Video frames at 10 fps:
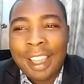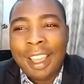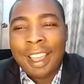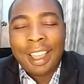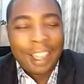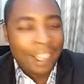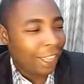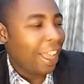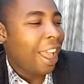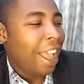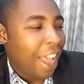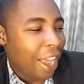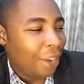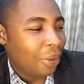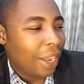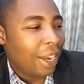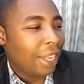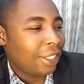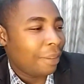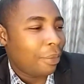I know that
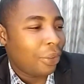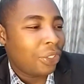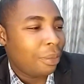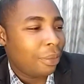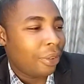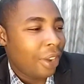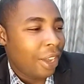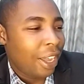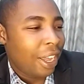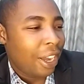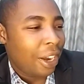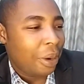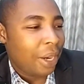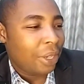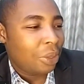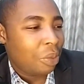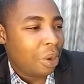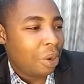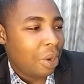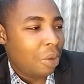that's impossible. All right, so we
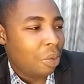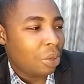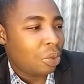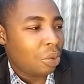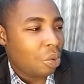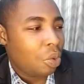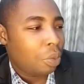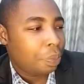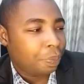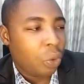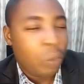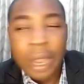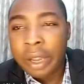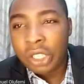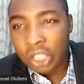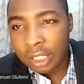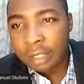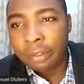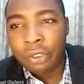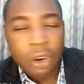really want to know where you're chatting
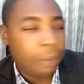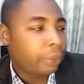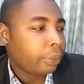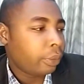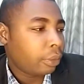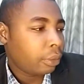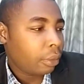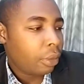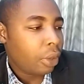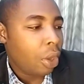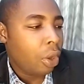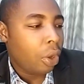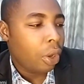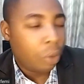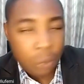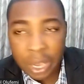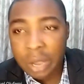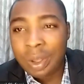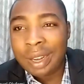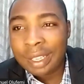from or where you
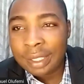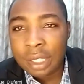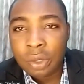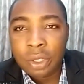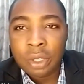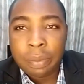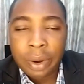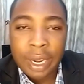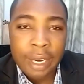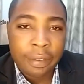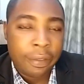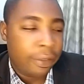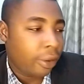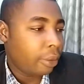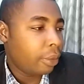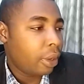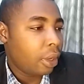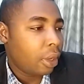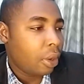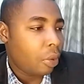are listening to this broadcast from.
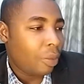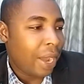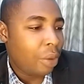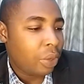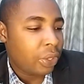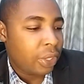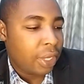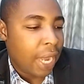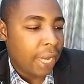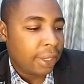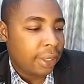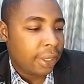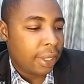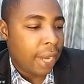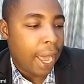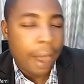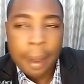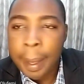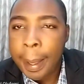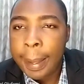While we start now
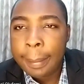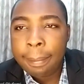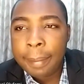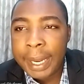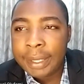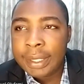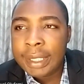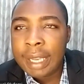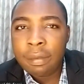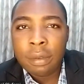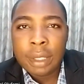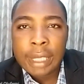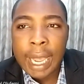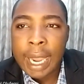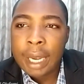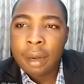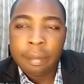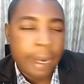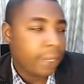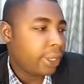by 7:10,
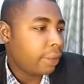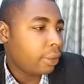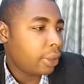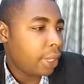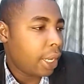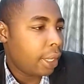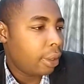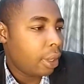by 7:10